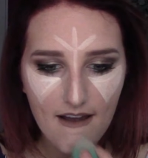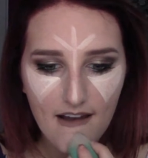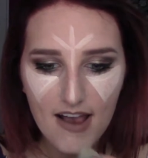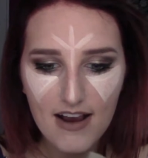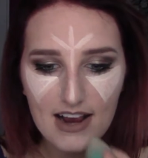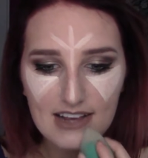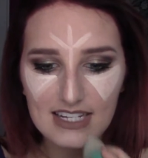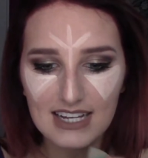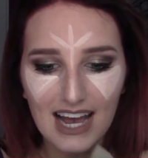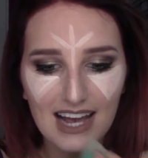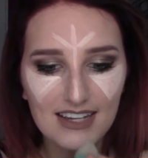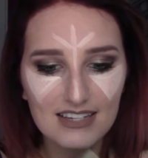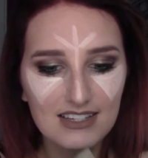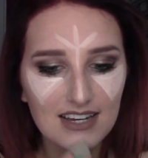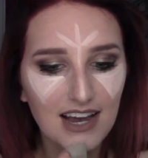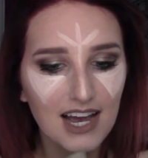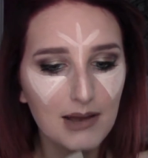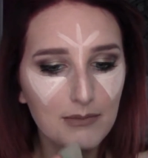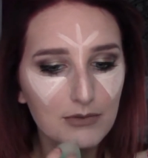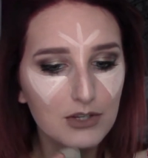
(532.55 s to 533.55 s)
Because it has
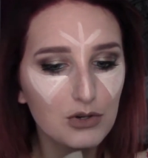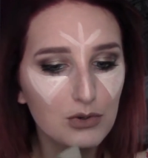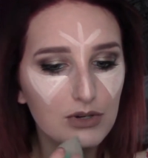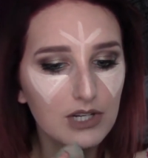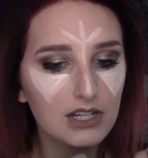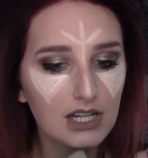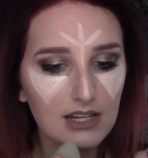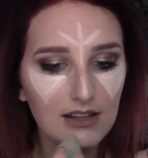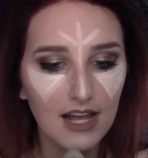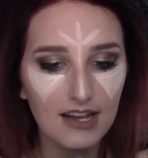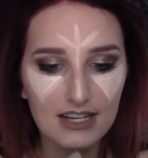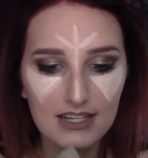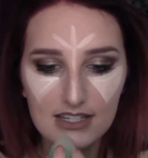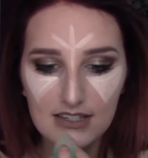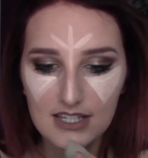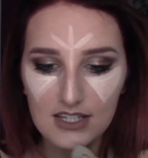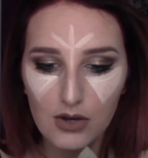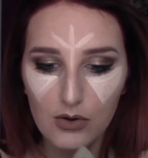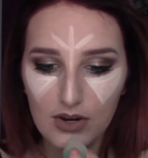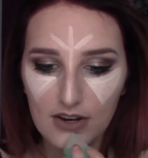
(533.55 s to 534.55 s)
time to really like
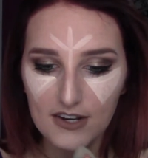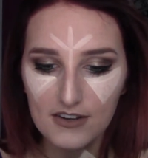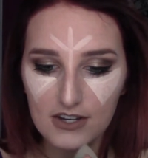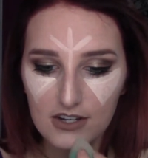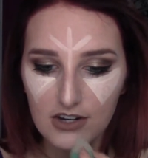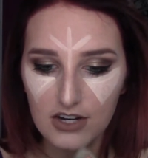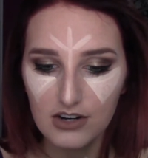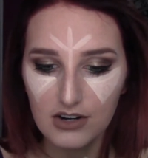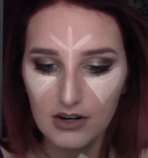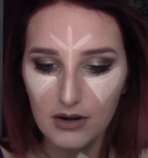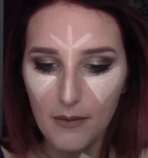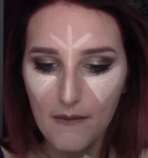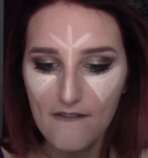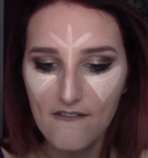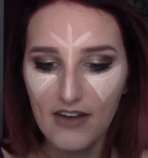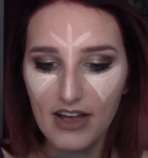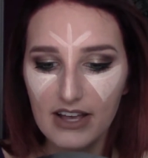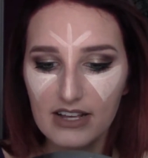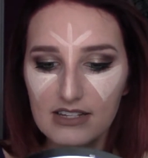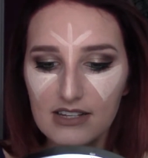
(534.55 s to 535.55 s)
soak into your
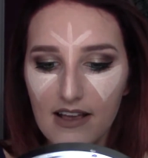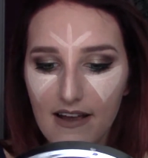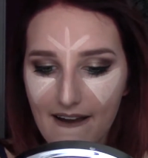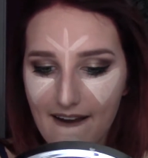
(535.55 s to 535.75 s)
face.